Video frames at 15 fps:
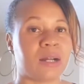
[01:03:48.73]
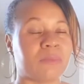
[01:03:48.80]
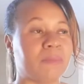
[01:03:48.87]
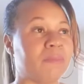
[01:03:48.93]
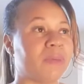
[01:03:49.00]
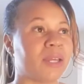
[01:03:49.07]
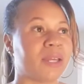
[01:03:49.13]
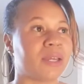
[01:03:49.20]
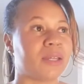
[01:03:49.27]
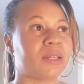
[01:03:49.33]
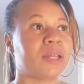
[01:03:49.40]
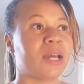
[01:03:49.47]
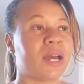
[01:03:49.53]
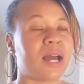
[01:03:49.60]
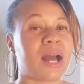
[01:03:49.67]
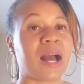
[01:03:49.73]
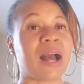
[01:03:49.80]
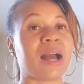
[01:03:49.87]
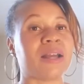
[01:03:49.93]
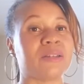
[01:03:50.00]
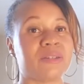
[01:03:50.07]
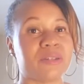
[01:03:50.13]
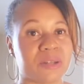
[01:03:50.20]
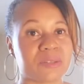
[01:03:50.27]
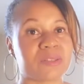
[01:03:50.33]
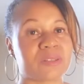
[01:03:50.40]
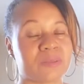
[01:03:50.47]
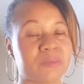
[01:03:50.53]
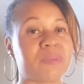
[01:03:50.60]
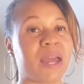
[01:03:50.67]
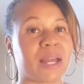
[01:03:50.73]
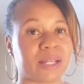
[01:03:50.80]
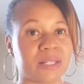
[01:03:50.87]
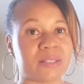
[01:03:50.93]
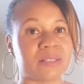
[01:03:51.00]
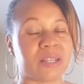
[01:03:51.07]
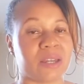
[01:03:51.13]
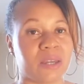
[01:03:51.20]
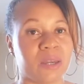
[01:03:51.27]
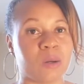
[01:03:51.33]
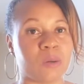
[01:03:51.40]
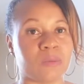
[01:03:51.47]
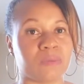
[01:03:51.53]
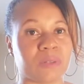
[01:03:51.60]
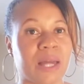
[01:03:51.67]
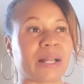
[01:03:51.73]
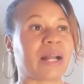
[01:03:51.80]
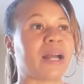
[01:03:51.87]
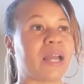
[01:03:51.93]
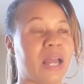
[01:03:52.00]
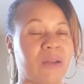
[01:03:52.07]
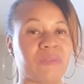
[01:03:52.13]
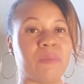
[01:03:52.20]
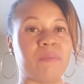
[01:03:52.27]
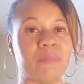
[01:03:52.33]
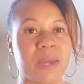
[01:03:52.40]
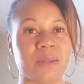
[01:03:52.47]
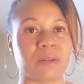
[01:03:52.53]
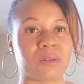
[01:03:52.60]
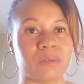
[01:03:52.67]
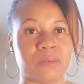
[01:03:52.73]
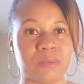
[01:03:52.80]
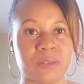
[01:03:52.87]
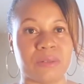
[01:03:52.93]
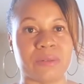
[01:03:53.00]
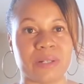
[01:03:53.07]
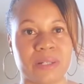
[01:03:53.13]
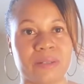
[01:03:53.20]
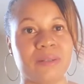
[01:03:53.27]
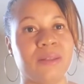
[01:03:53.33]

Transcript: man, I nurse them back into health like I have a medical degree,